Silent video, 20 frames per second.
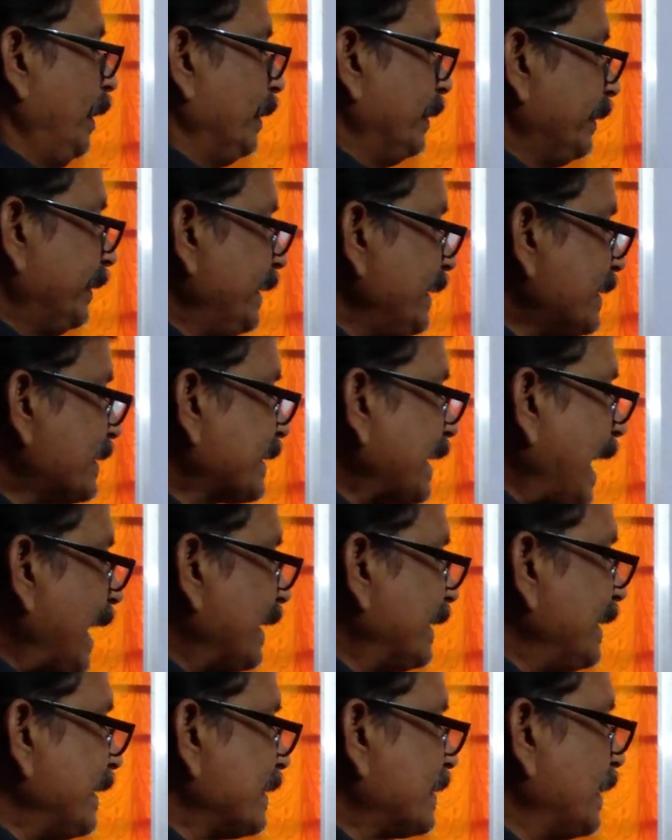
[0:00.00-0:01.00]
This
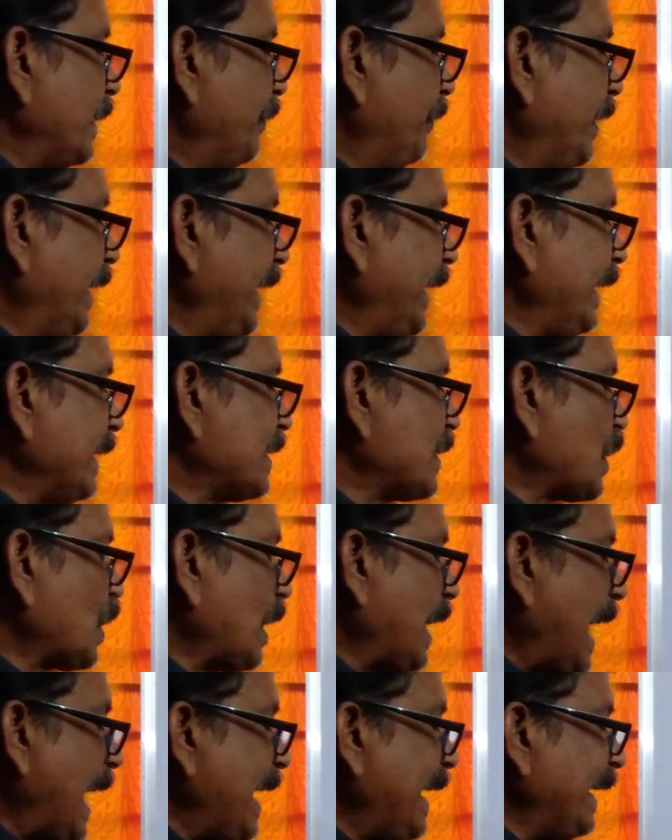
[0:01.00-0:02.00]
causes a very
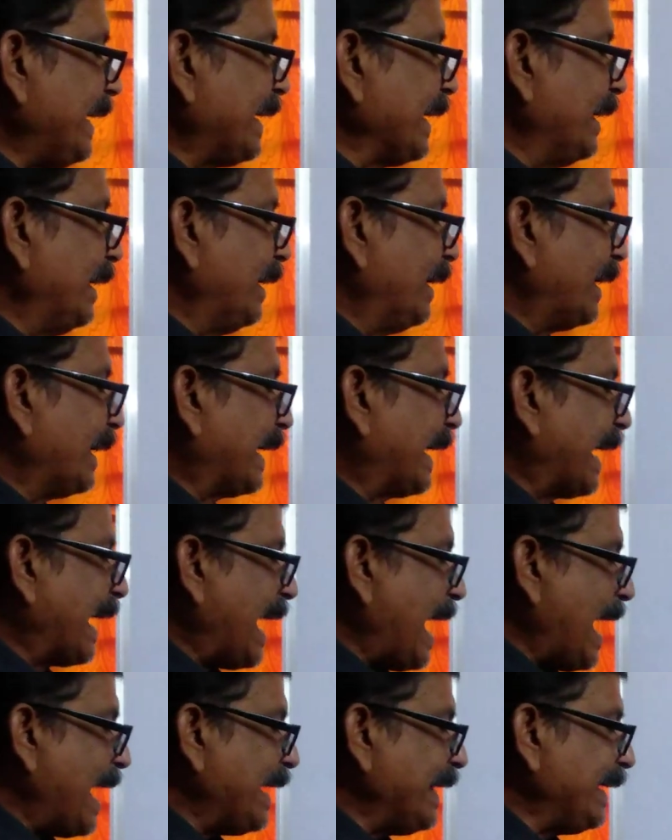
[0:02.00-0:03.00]
slight
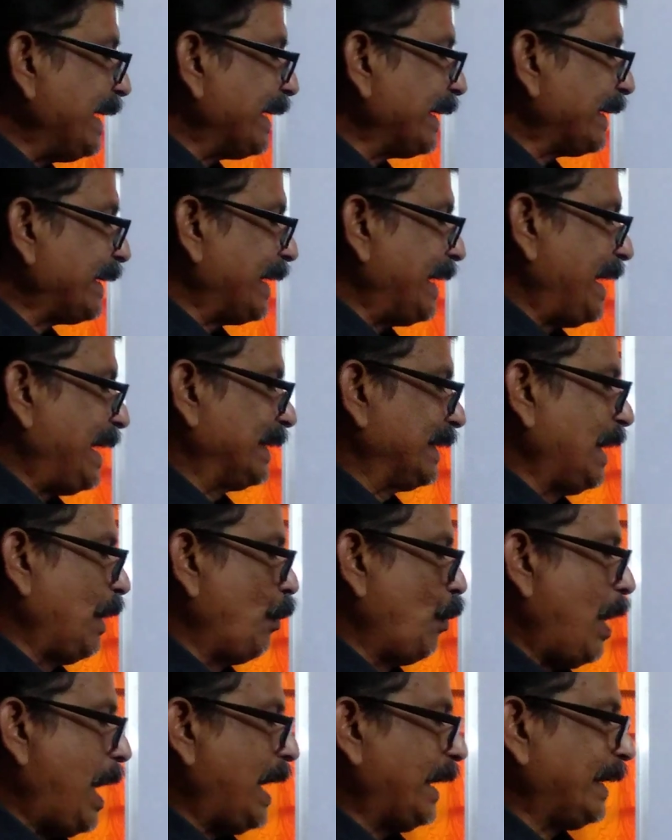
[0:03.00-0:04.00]
gradient and the
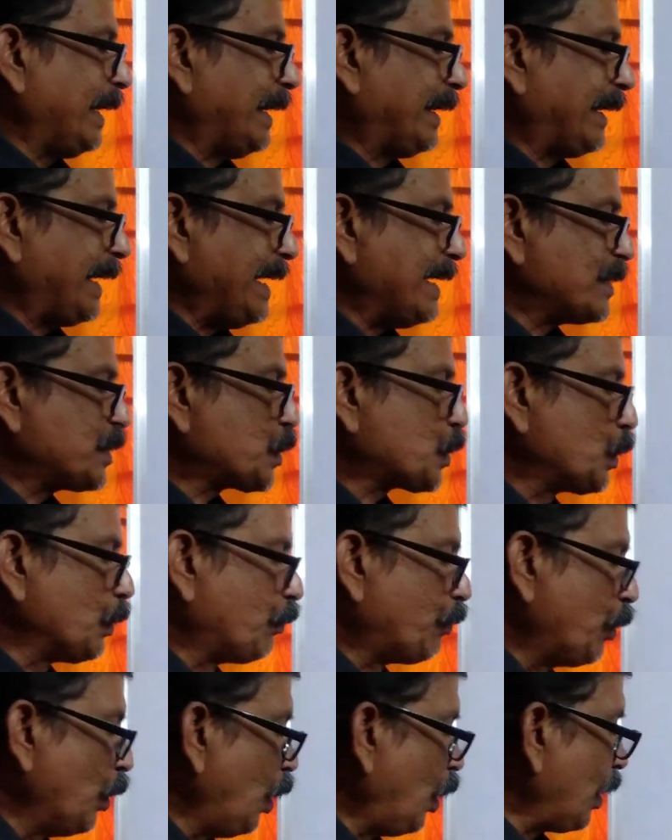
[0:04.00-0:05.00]
water tends to
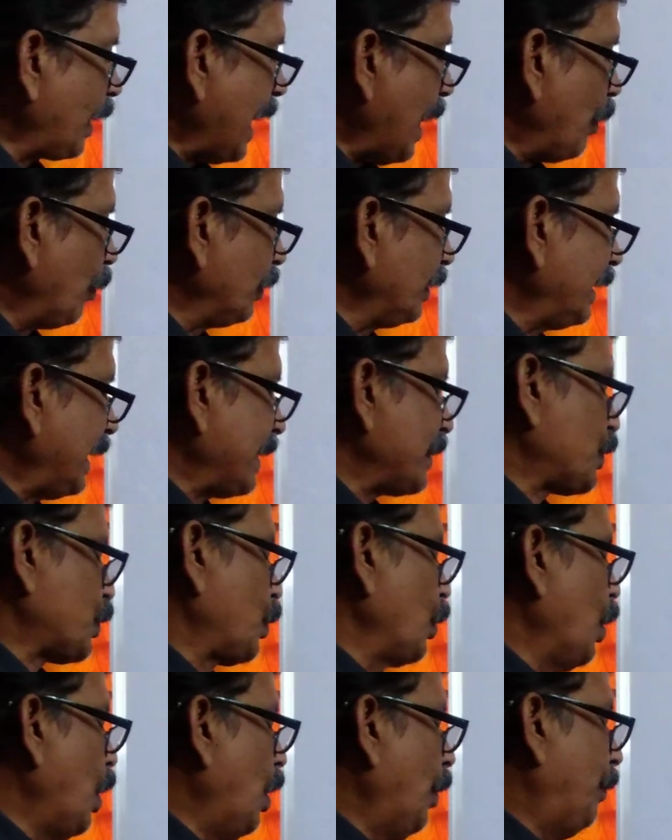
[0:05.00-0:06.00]
flow down the
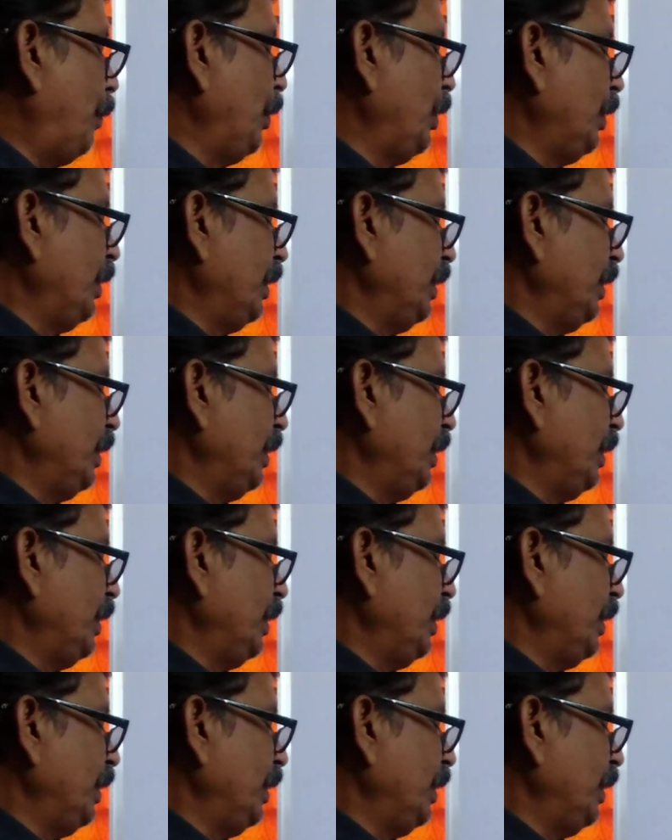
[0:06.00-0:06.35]
slope.